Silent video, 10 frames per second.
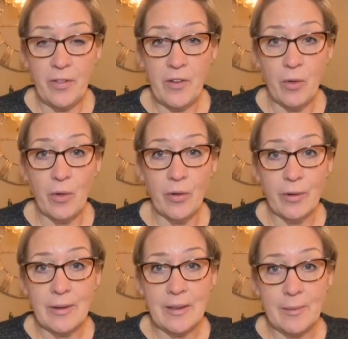
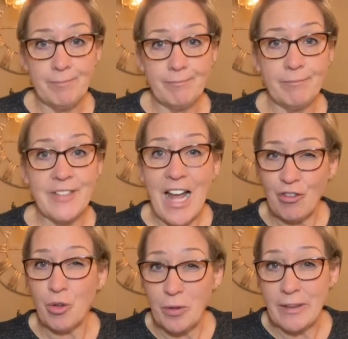your
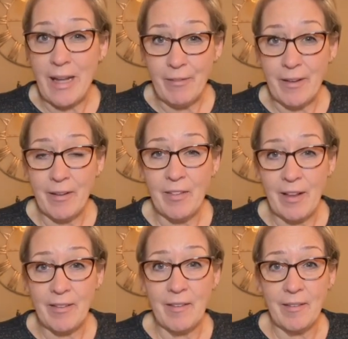natural leaven
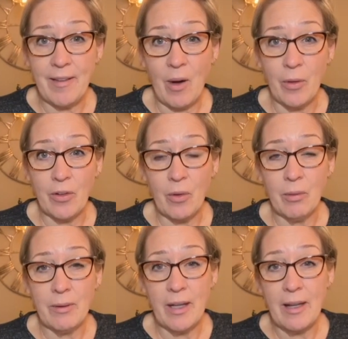that's in the
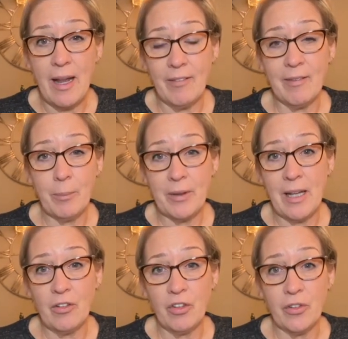sourdough, and it has the
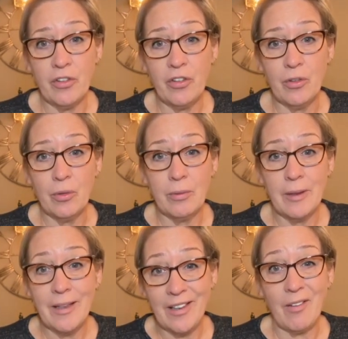potential to
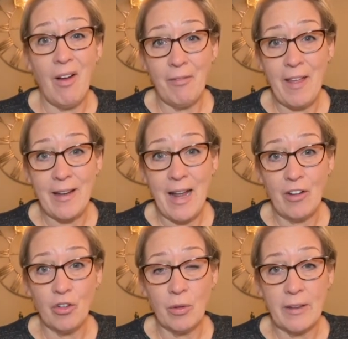kill off that
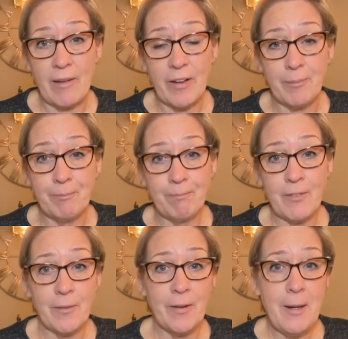natural leaven,
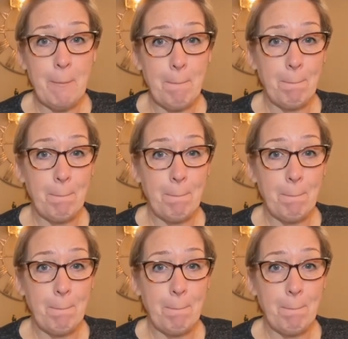right?